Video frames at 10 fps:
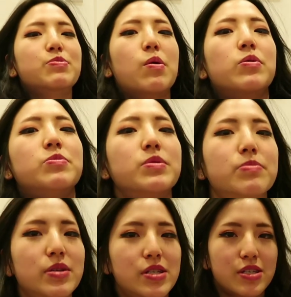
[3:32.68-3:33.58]
is
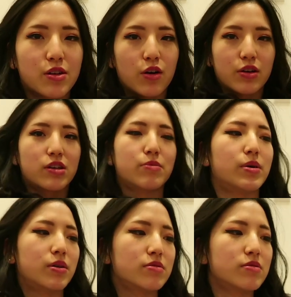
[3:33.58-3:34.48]
probably me just talking
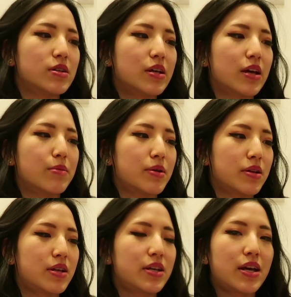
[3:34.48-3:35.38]
about the day,
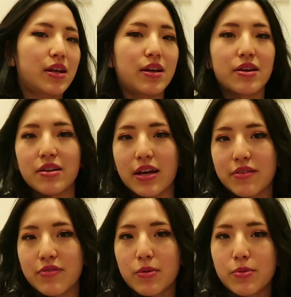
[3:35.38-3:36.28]
but in the end I didn't
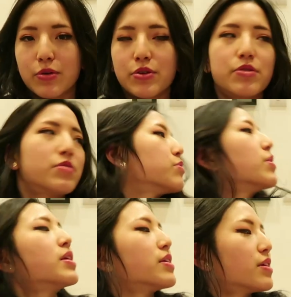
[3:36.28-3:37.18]
like film or do
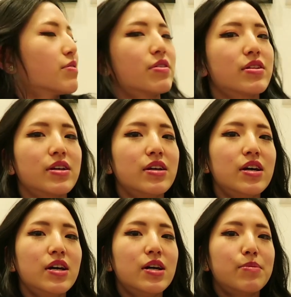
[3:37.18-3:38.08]
anything
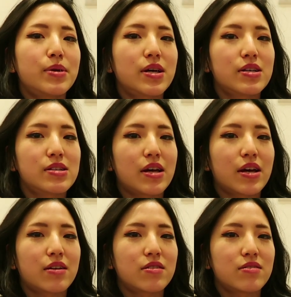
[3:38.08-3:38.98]
really, because
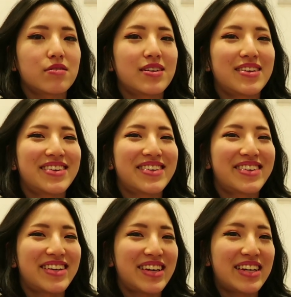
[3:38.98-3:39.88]
like,
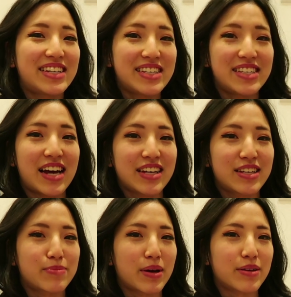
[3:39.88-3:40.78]
this is
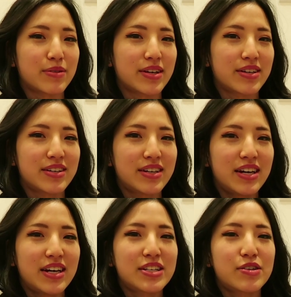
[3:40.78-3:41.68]
Titan by the way.
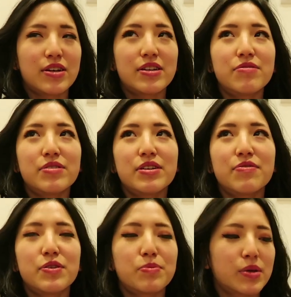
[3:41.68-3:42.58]
So I didn't
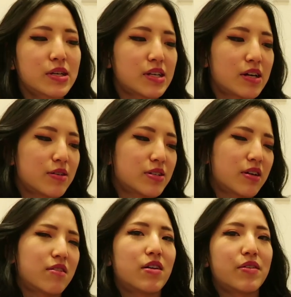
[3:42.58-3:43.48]
really film because I was
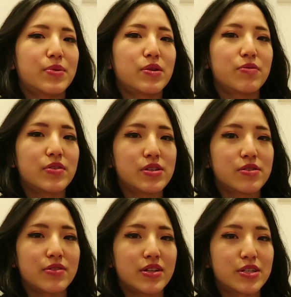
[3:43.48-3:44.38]
like, oh, I've been to
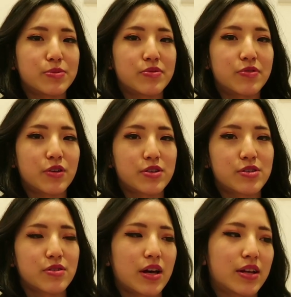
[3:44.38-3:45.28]
Bicester Village before,
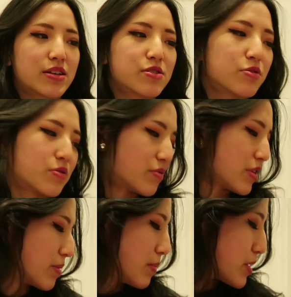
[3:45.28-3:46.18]
so like there's not
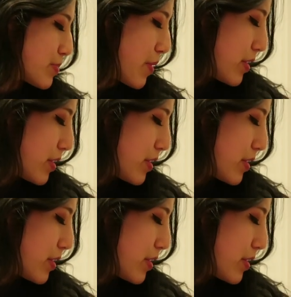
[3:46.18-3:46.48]
really much